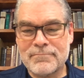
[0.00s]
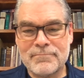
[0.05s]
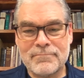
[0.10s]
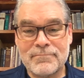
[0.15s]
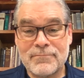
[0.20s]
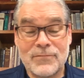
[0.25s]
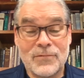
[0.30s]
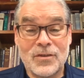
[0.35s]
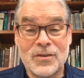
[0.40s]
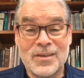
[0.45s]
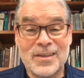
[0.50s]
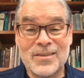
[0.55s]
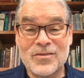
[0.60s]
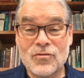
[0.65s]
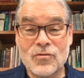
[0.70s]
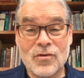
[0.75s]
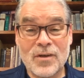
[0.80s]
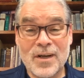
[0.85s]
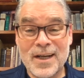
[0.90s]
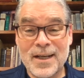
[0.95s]
you didn't
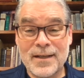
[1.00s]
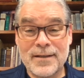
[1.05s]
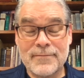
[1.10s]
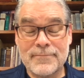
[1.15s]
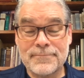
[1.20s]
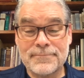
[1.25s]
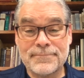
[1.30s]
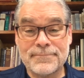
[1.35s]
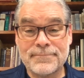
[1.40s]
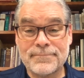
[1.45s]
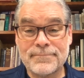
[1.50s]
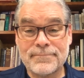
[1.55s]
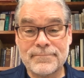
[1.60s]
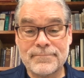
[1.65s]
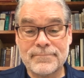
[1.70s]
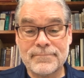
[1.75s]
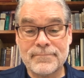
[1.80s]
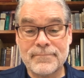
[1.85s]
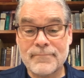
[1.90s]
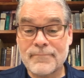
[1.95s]
train?
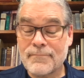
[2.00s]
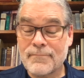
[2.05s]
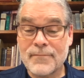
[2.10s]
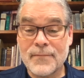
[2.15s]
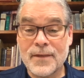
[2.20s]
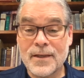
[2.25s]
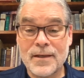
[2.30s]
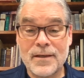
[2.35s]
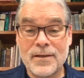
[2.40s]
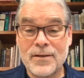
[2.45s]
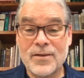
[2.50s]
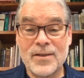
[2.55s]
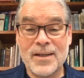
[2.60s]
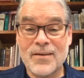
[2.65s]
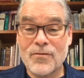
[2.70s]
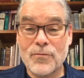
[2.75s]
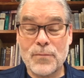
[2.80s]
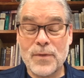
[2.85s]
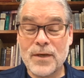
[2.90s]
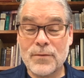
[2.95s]
You'd never
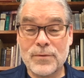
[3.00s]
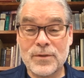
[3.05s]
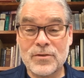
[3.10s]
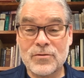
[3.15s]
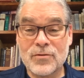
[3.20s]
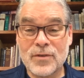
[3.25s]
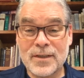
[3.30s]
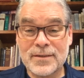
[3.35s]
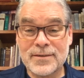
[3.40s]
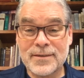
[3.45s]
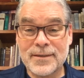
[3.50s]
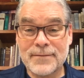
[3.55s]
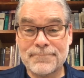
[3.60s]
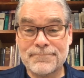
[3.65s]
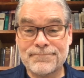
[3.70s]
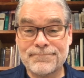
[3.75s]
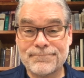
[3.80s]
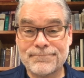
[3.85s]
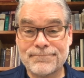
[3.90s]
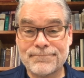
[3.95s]
be able to trust it.
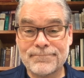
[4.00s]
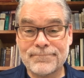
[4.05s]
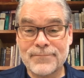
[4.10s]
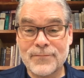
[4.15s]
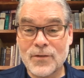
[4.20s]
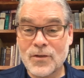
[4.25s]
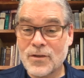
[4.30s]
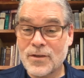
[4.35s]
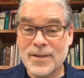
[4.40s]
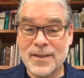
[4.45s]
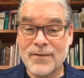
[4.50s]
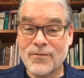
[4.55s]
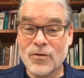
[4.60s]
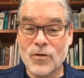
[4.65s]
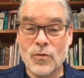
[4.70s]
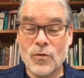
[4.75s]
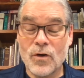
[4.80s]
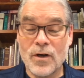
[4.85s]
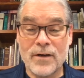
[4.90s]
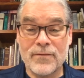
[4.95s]
Could never
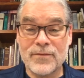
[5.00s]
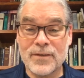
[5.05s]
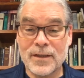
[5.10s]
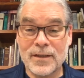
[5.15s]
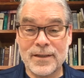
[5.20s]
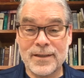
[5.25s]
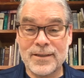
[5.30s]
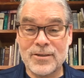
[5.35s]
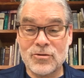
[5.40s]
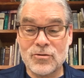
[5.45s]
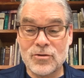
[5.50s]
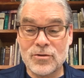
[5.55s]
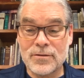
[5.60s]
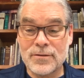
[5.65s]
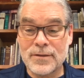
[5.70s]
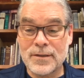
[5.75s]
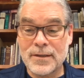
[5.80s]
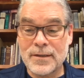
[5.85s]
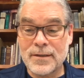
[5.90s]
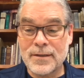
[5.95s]
go off the leash.
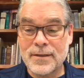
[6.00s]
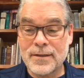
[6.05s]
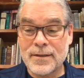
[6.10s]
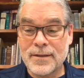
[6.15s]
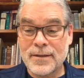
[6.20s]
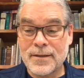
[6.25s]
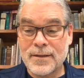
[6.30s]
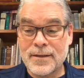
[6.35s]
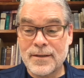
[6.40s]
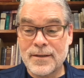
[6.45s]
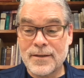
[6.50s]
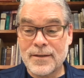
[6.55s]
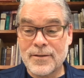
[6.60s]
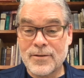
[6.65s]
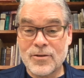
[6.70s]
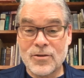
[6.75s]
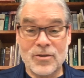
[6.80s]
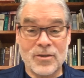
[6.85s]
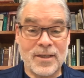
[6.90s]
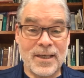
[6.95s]

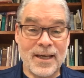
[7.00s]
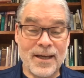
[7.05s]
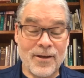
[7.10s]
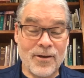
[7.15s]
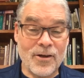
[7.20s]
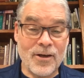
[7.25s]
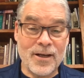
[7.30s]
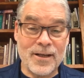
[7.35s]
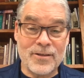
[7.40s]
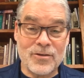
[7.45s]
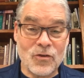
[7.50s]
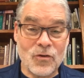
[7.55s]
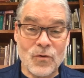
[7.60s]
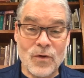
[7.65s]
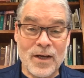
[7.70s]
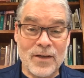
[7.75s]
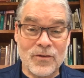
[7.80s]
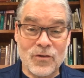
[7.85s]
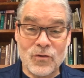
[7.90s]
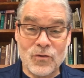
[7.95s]
Couldn't count on it to go
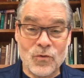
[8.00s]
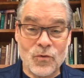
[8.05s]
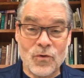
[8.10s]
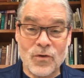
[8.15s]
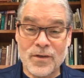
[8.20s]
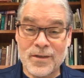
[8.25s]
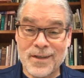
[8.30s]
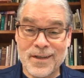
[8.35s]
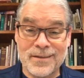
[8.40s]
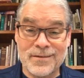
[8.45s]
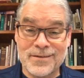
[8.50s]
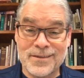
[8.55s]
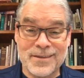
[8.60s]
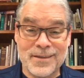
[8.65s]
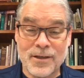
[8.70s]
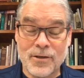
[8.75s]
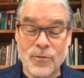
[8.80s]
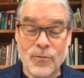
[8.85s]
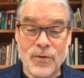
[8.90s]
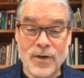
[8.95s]
out the door and
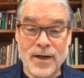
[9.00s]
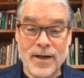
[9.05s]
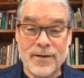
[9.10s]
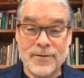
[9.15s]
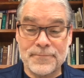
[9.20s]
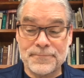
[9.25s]
stick around.